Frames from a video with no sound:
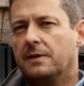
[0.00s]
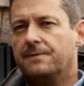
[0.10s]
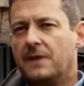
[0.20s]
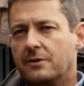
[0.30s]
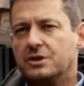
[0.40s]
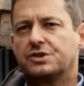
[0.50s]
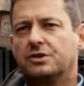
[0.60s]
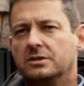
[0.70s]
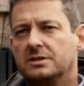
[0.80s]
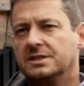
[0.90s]
have a very
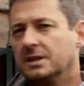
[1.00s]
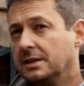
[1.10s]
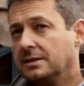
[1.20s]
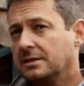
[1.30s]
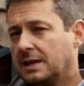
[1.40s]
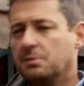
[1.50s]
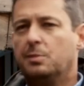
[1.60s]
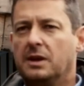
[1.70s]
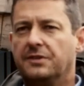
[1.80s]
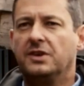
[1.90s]
strong design
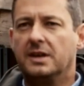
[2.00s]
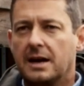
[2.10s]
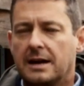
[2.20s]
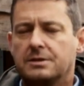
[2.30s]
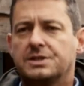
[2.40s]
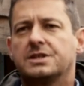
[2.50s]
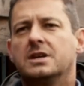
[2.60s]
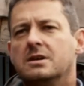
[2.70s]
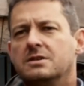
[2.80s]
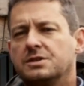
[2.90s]
capability in-house,
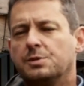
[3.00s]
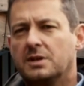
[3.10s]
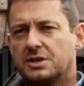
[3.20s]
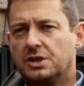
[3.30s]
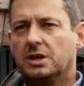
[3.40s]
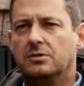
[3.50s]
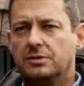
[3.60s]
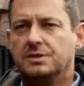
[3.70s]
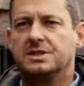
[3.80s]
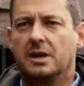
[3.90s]
so we can actually go and
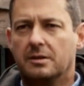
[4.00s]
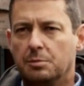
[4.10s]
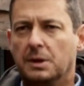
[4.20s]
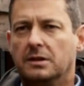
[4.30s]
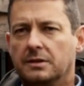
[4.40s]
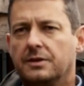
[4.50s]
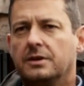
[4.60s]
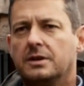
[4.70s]
do design and build